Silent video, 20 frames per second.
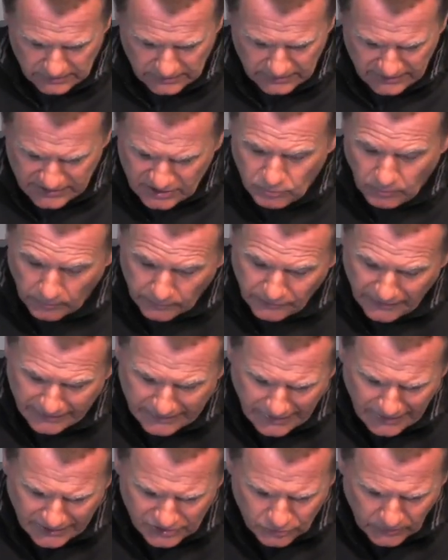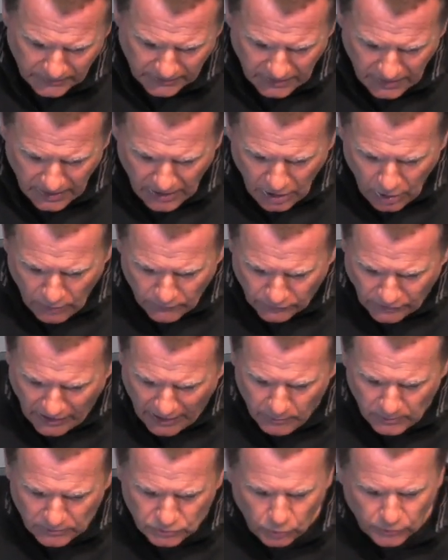This is what we read last week. For I
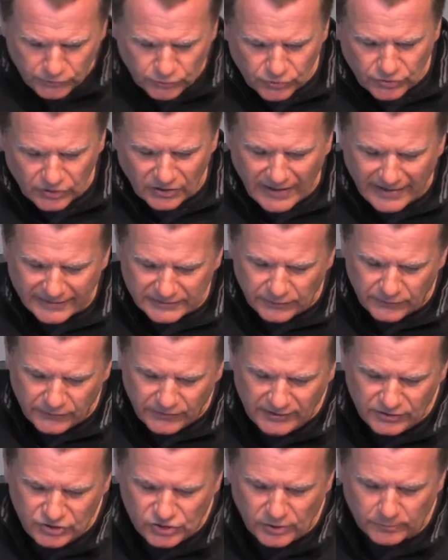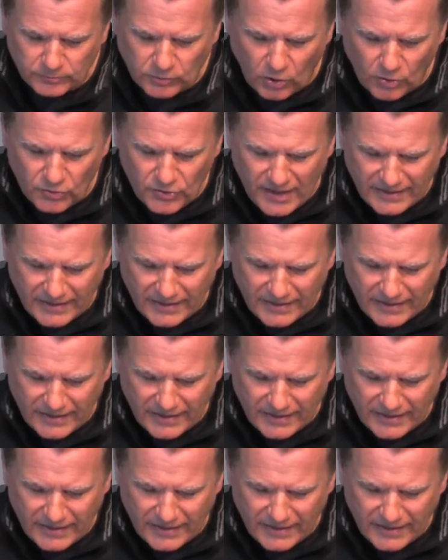will go through the land of Egypt on